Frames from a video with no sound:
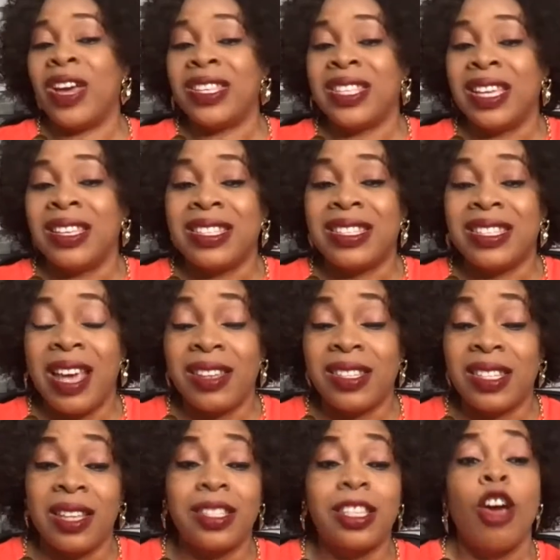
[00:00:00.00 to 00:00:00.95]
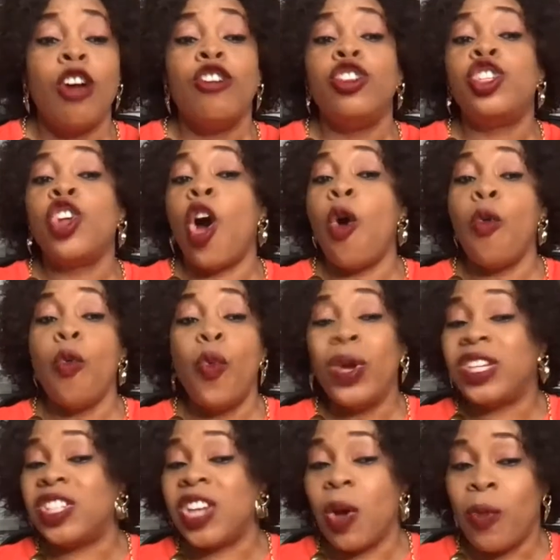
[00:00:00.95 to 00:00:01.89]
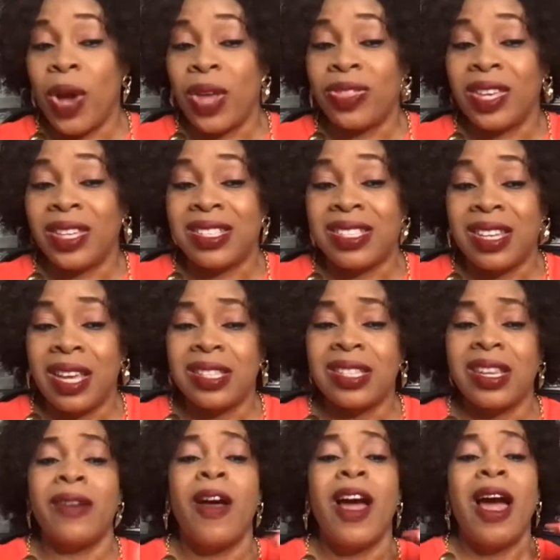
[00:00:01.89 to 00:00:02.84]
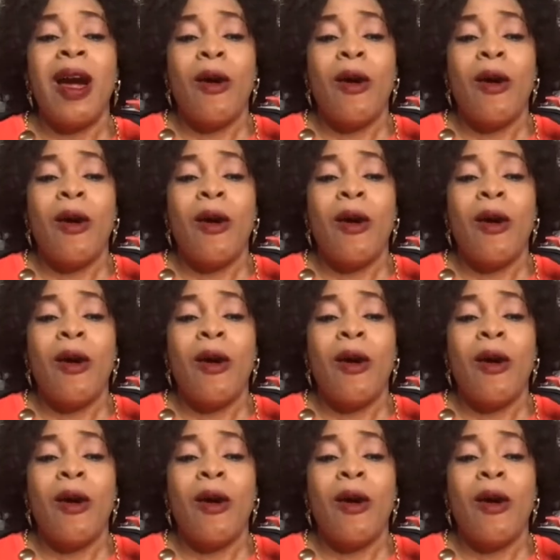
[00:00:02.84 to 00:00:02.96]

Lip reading: is in seasons. Don't wish away the season.